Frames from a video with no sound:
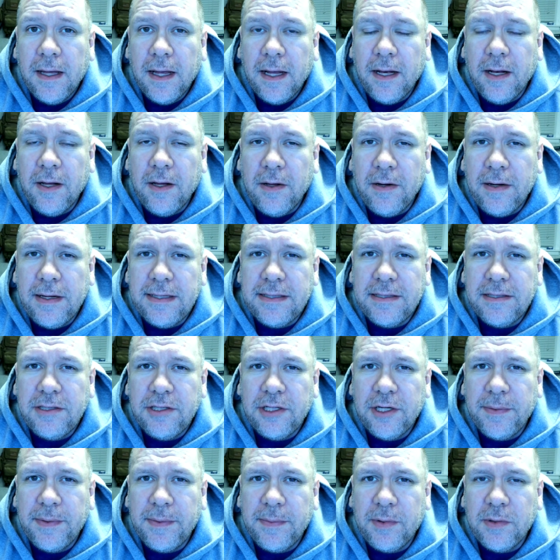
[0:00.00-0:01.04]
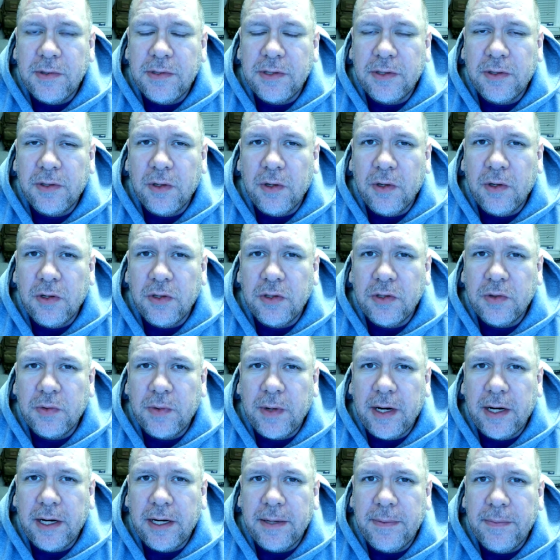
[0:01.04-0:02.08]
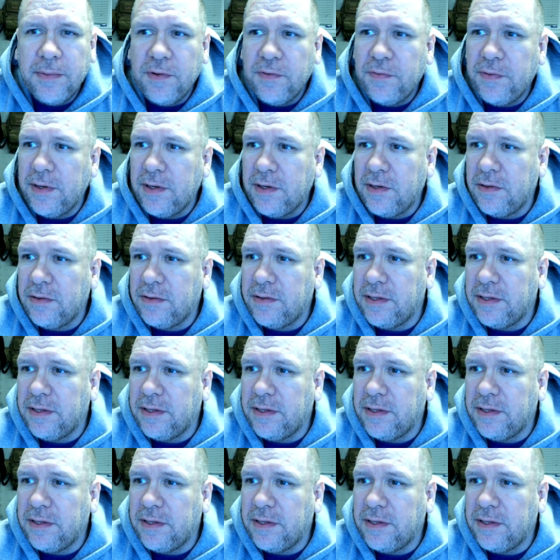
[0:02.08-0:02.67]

Hello, ladies and gentlemen, boys and girls. Randall M. Rueff here.